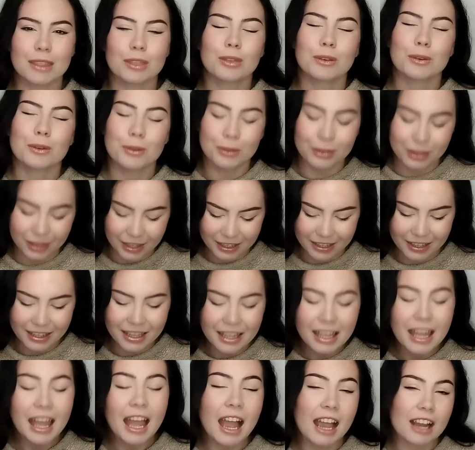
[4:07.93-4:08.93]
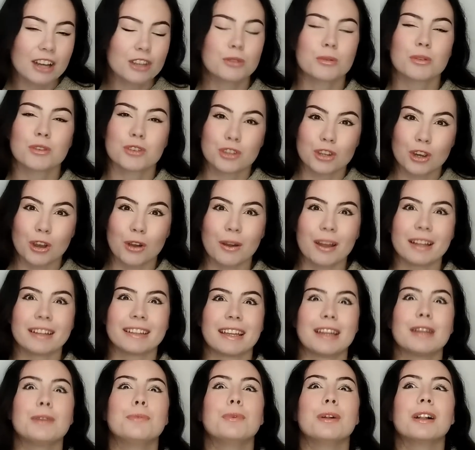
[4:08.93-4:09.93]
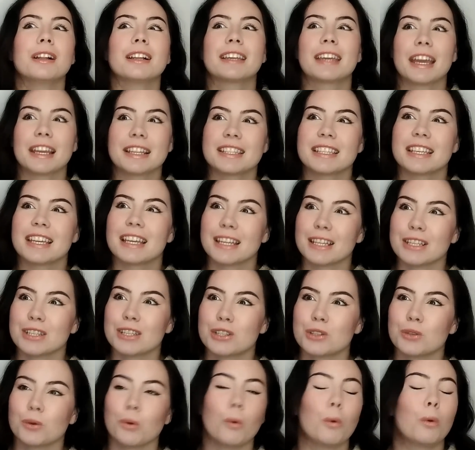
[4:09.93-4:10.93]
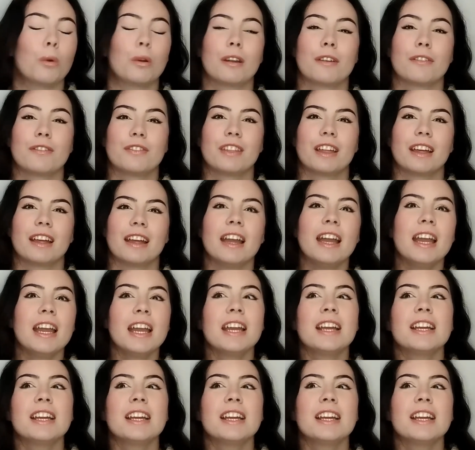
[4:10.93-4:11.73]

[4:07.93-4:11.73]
get through the actual show, and then we'll get into all of the